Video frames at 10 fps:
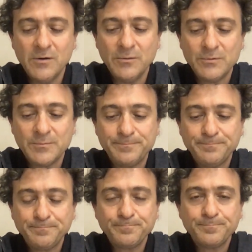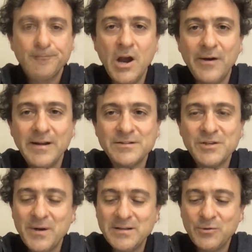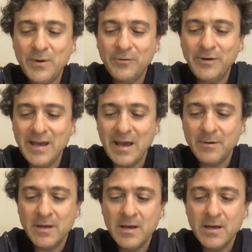groups. All right, so as a quick recap,